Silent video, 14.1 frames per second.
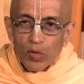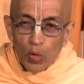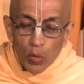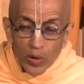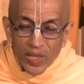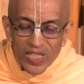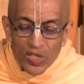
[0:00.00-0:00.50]

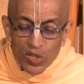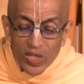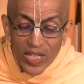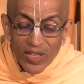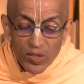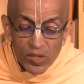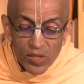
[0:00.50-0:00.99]
through
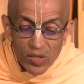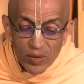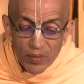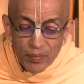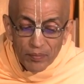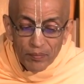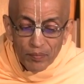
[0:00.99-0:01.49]
these
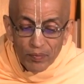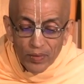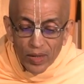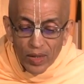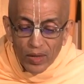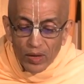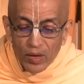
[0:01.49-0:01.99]
changes
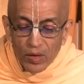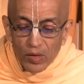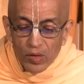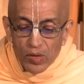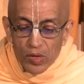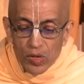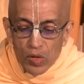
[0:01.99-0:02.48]

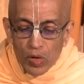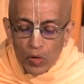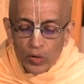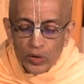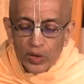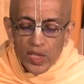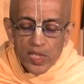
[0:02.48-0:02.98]

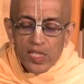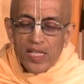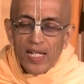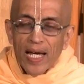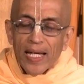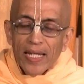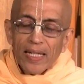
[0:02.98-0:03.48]
so
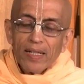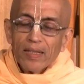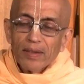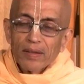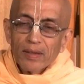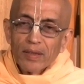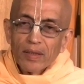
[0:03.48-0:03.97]
just
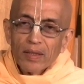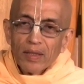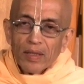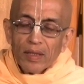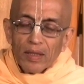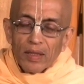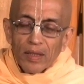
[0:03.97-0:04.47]
like
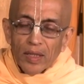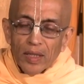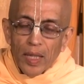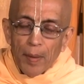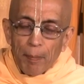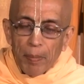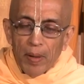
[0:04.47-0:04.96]

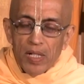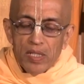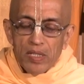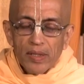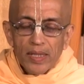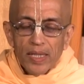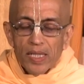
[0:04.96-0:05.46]
a
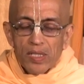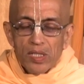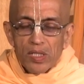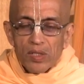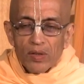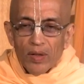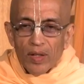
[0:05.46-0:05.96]
person
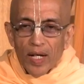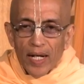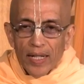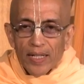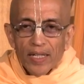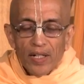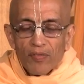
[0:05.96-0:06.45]
is
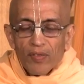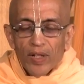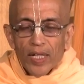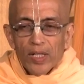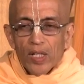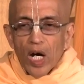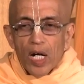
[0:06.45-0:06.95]

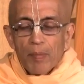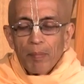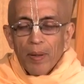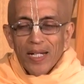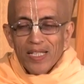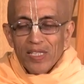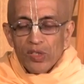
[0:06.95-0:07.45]
identified
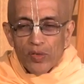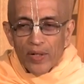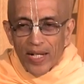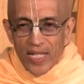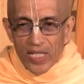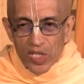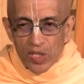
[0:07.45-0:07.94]
not by his
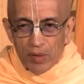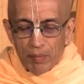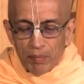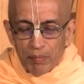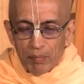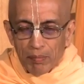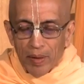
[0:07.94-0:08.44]

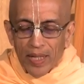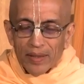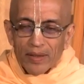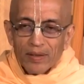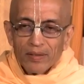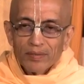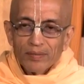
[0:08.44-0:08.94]
dress,
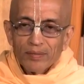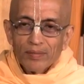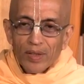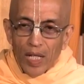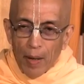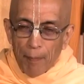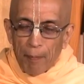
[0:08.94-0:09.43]
but
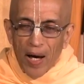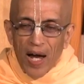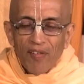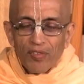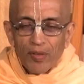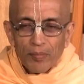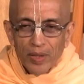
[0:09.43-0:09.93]

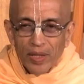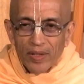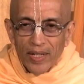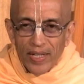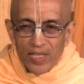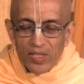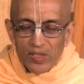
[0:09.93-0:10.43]
apart from the
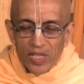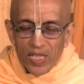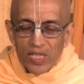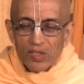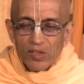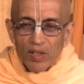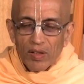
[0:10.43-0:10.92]
dress,
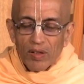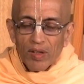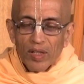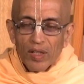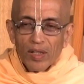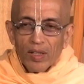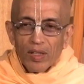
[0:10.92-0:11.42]
he is the